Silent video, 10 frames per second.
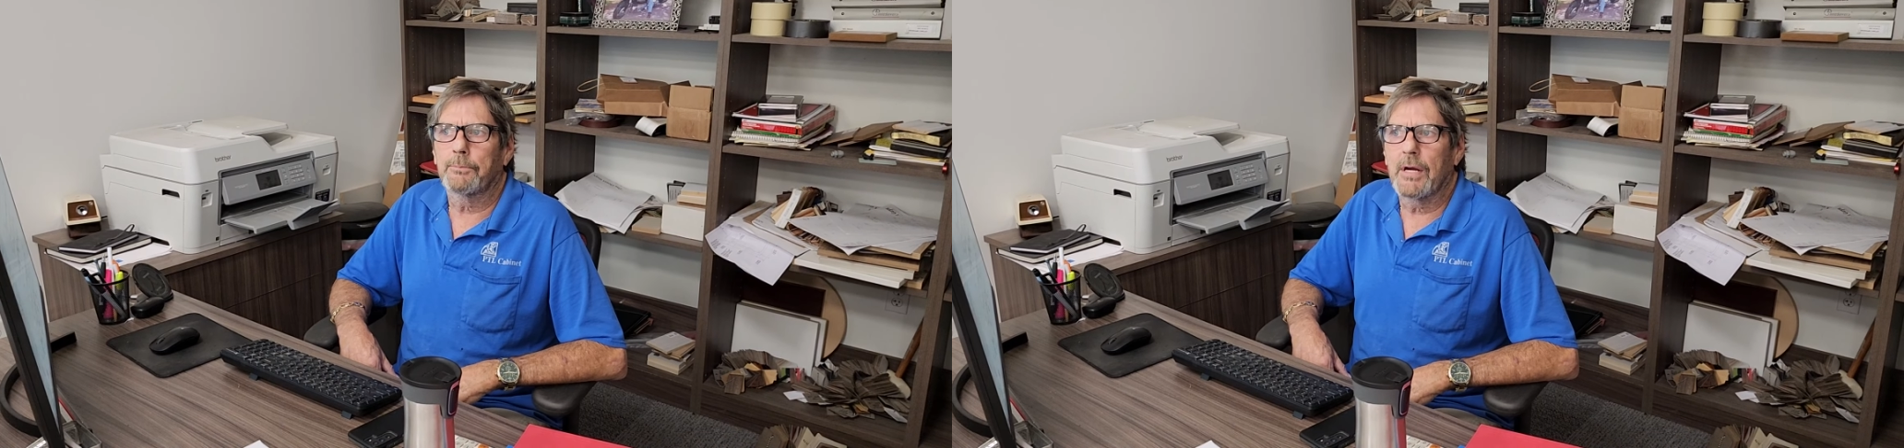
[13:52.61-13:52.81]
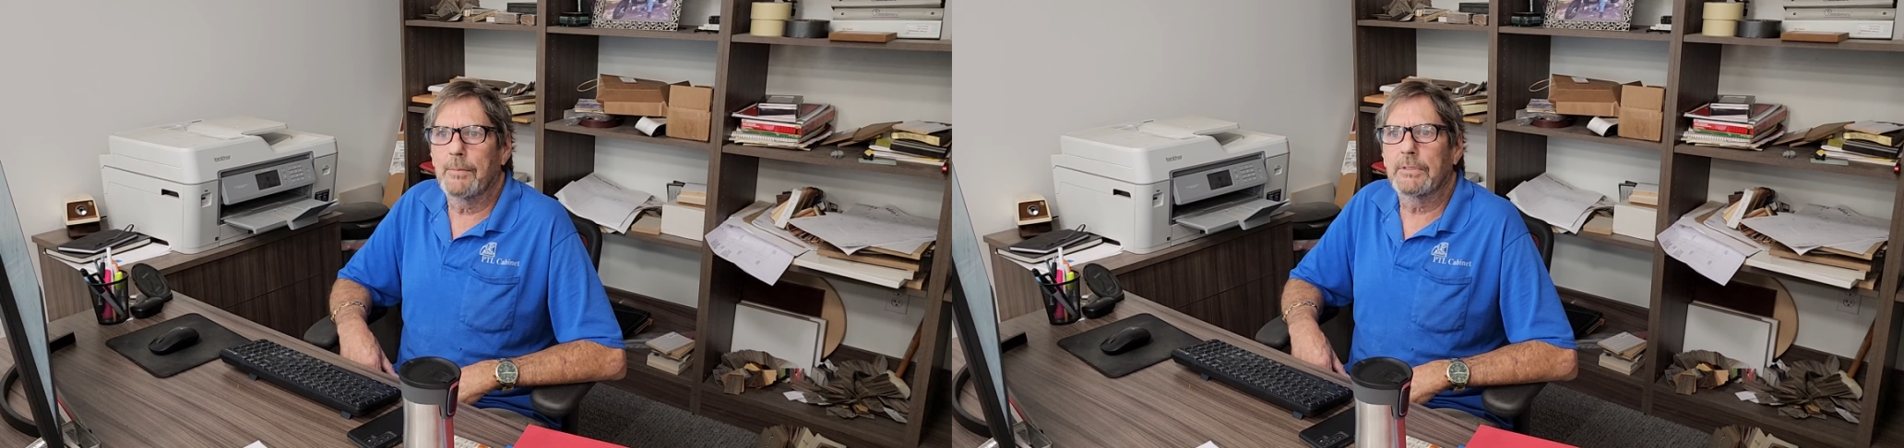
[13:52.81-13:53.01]

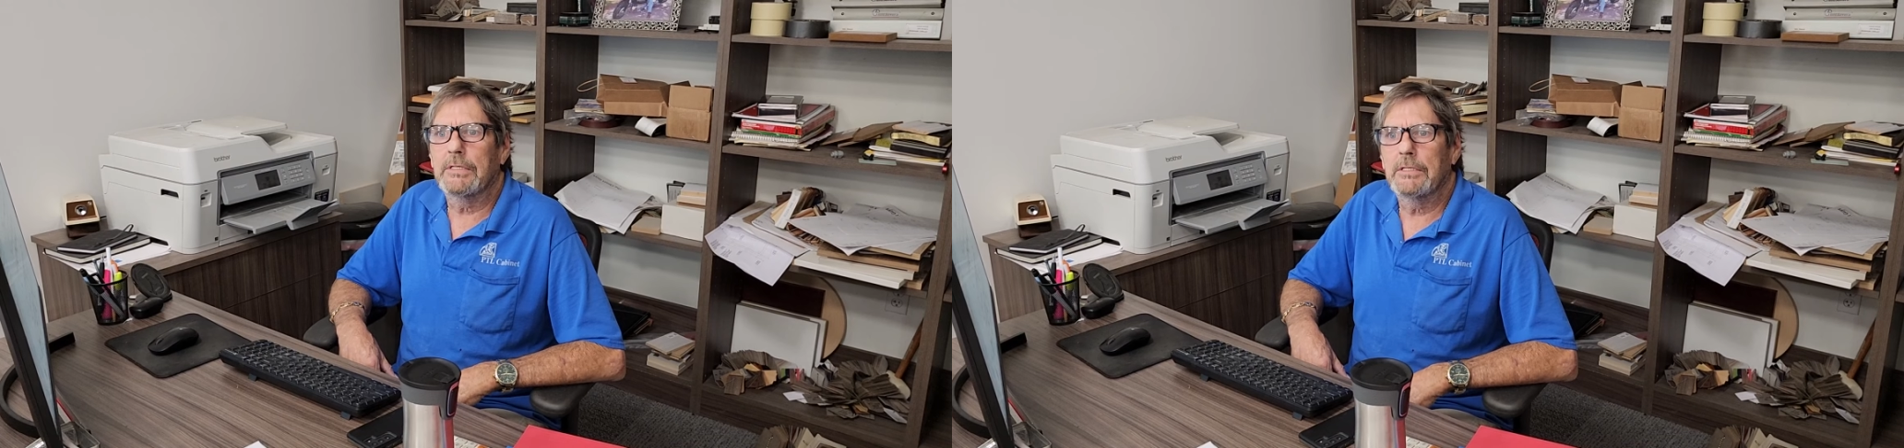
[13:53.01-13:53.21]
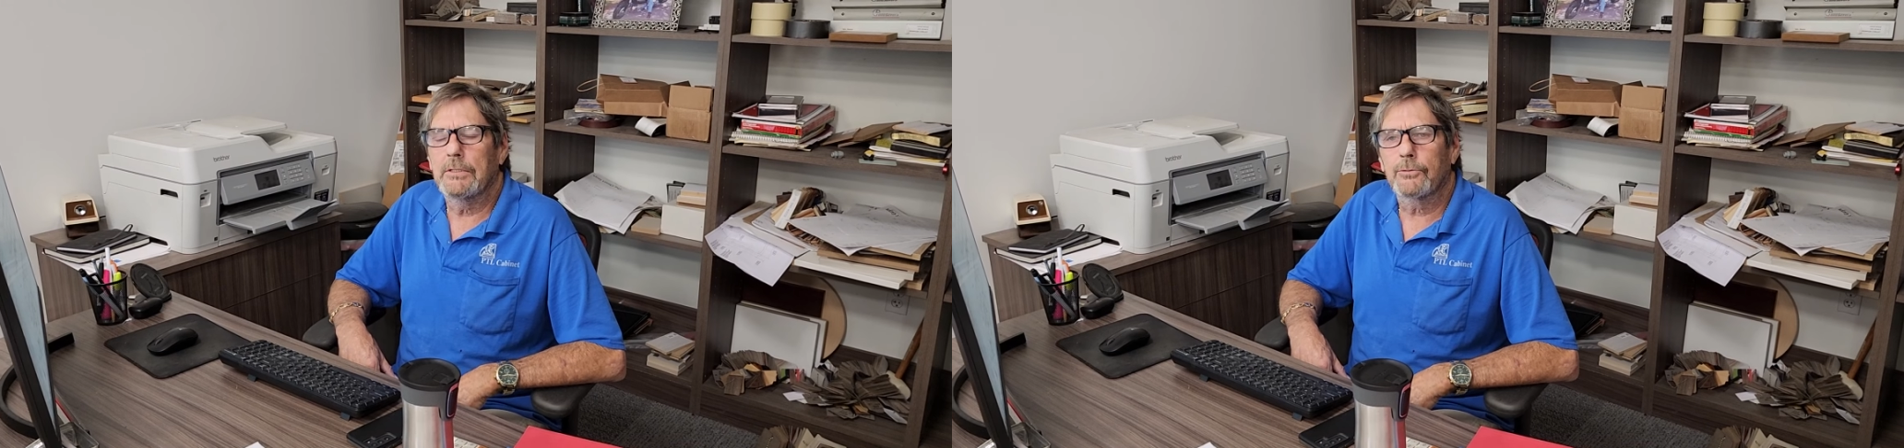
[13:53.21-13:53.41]

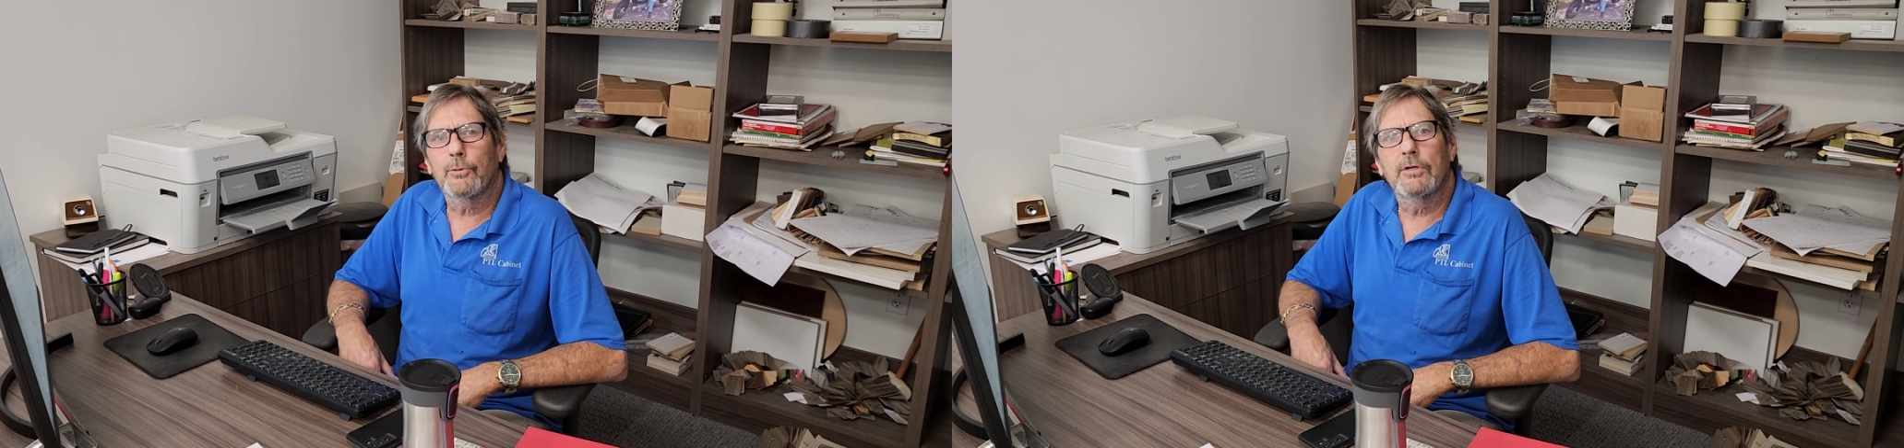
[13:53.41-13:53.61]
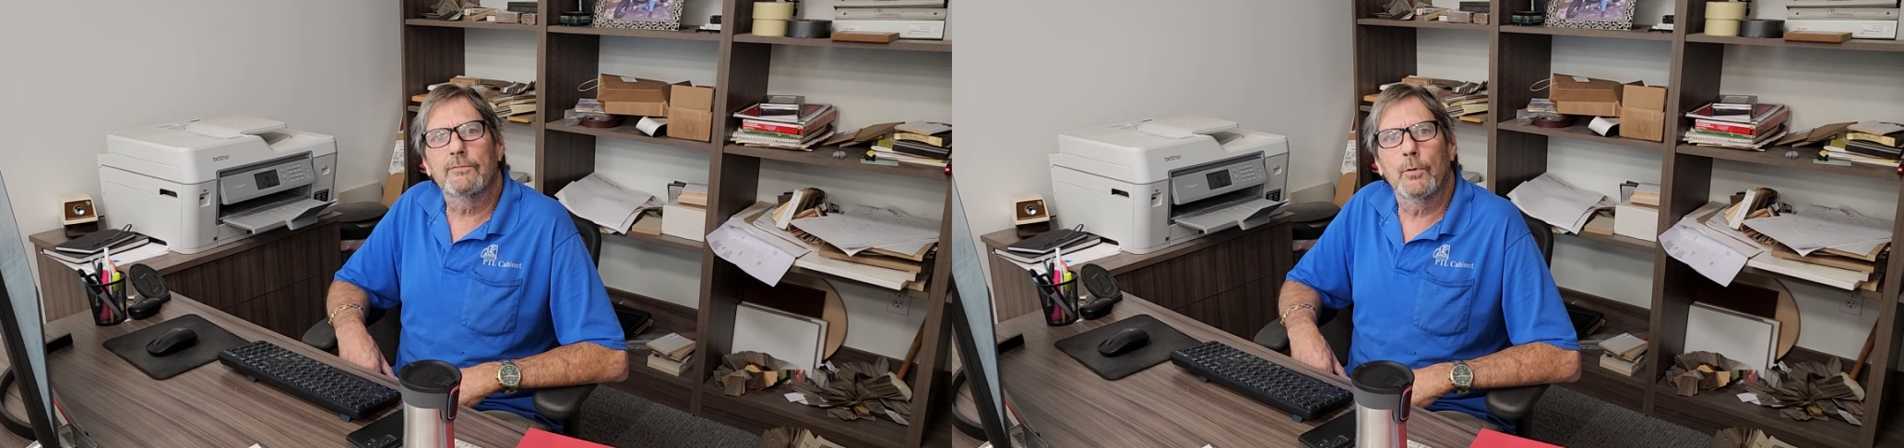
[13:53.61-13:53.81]
probably
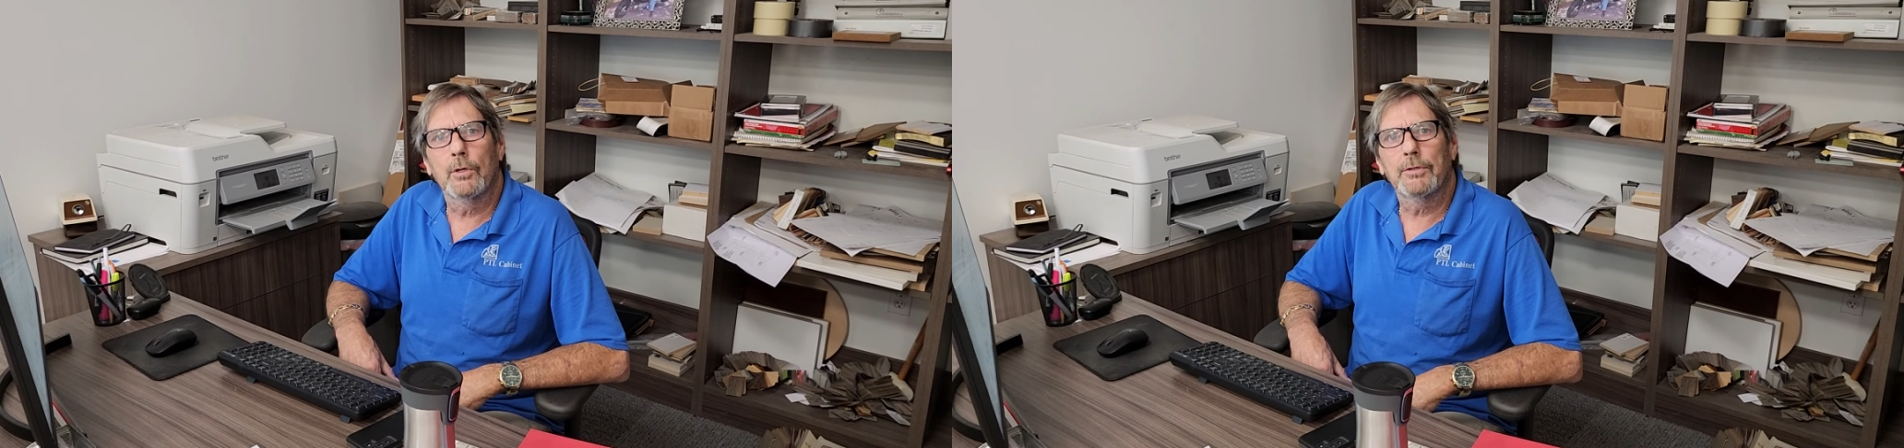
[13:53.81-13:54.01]
$300,000 or